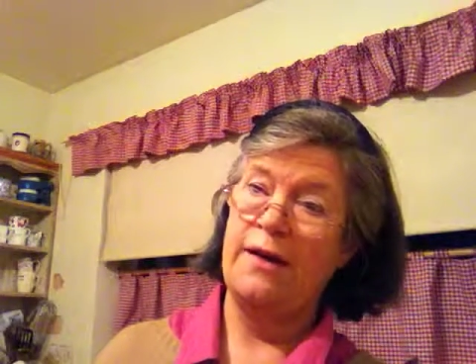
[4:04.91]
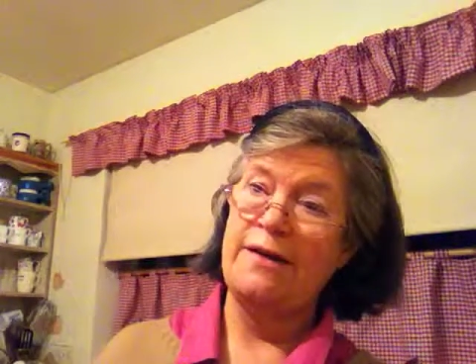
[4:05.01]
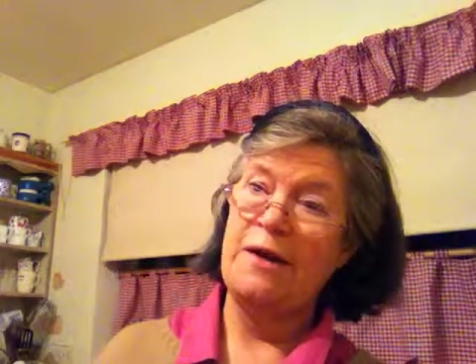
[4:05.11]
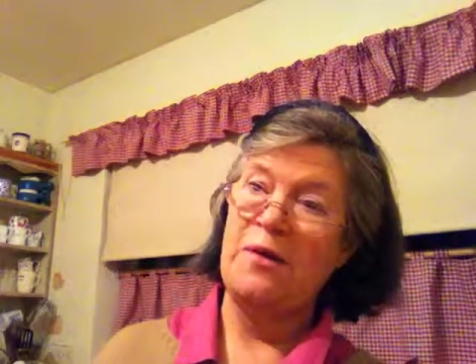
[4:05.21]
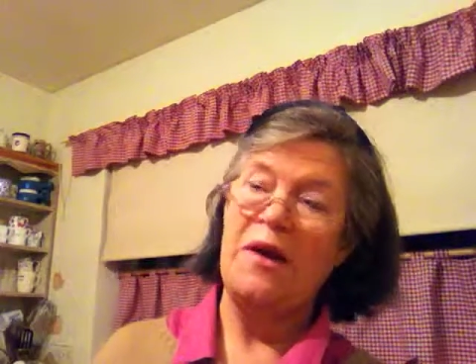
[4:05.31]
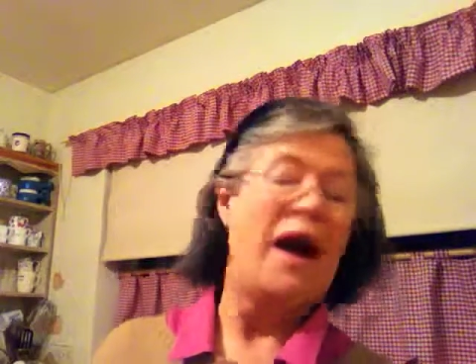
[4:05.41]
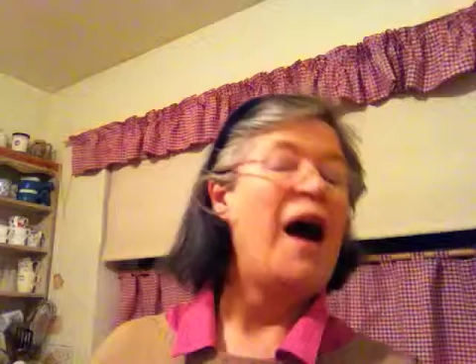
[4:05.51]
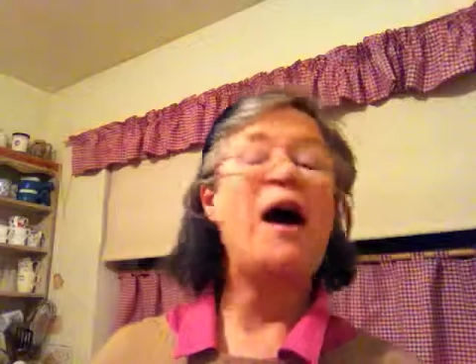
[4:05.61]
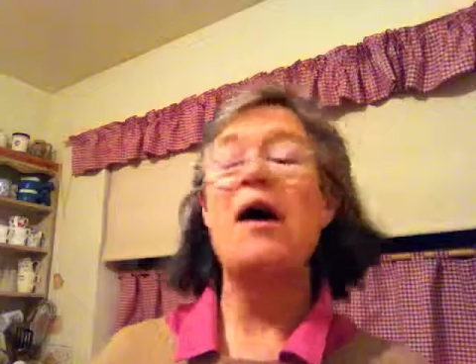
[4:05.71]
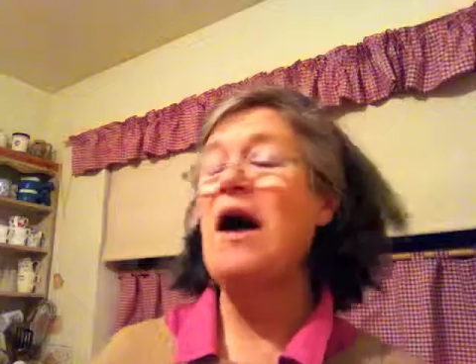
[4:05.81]
So
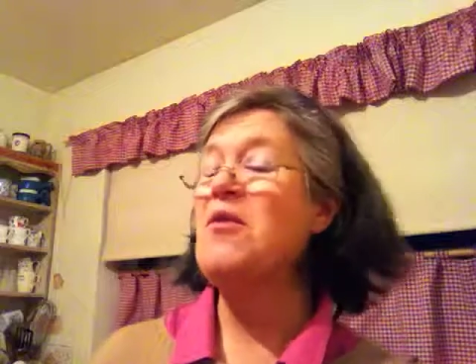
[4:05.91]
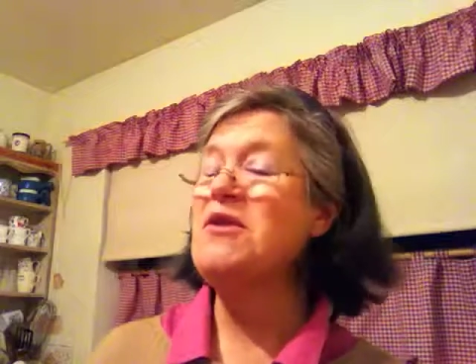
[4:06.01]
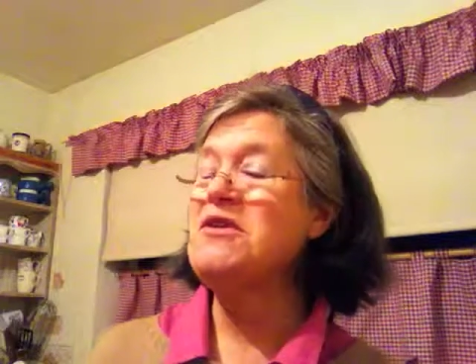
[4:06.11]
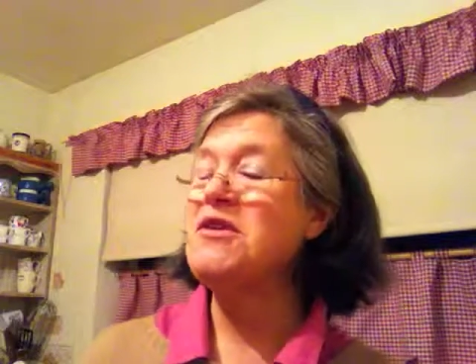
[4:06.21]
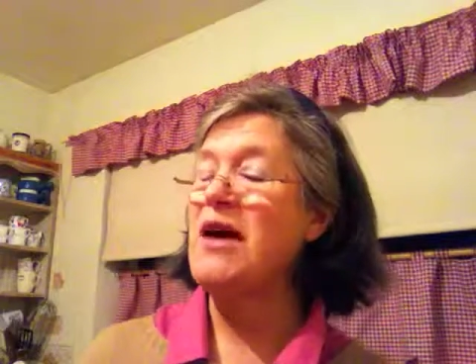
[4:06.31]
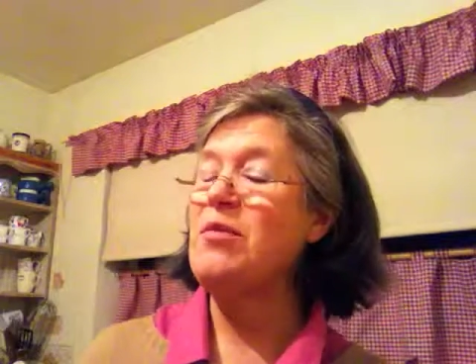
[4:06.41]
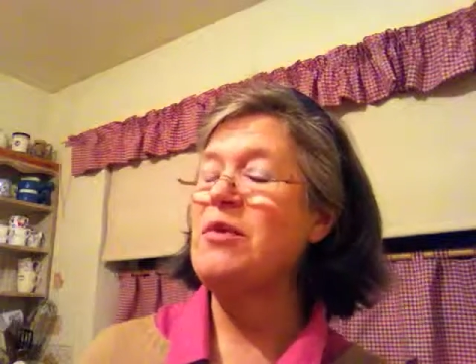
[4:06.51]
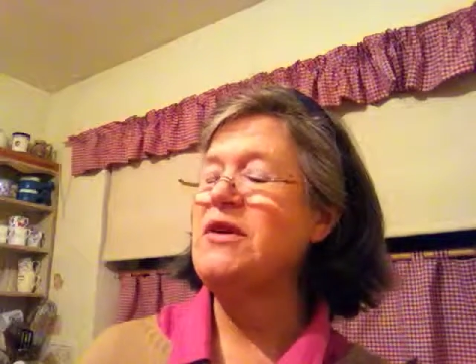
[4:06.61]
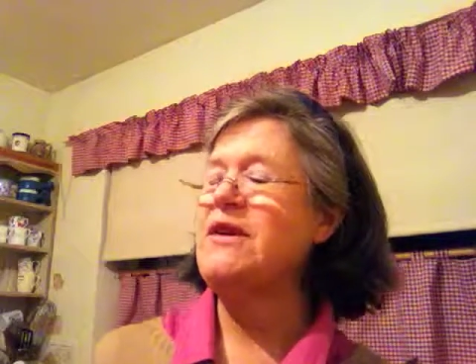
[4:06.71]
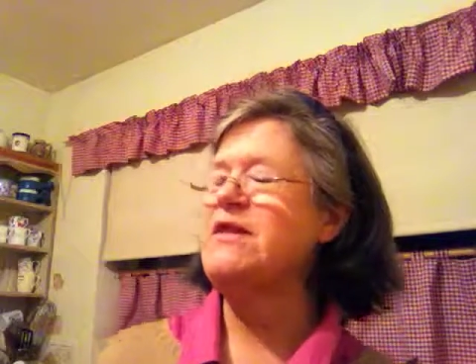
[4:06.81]
I want to try
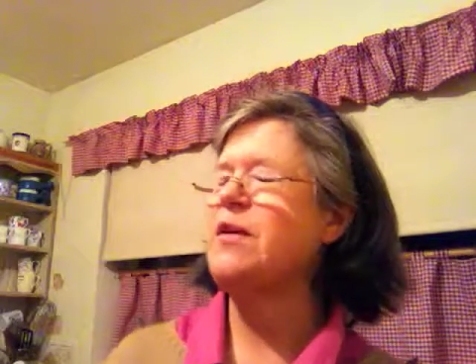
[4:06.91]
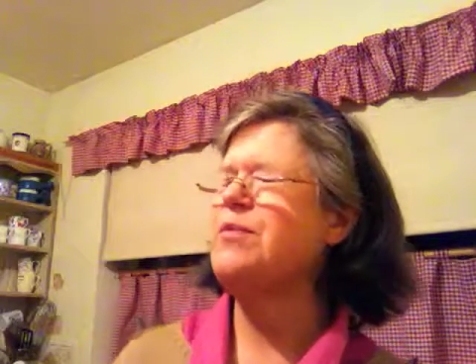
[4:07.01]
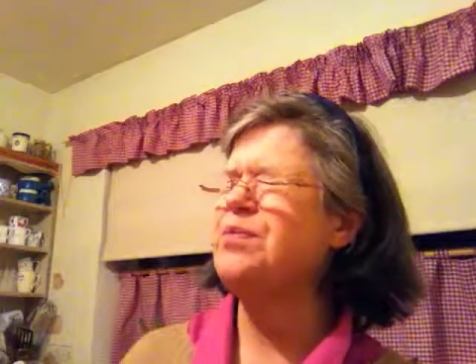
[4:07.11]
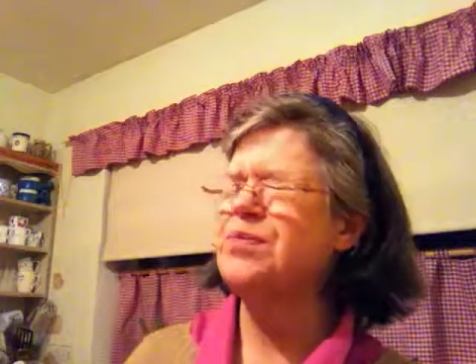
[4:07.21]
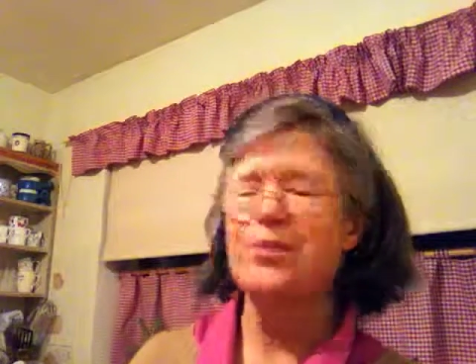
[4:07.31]
putting some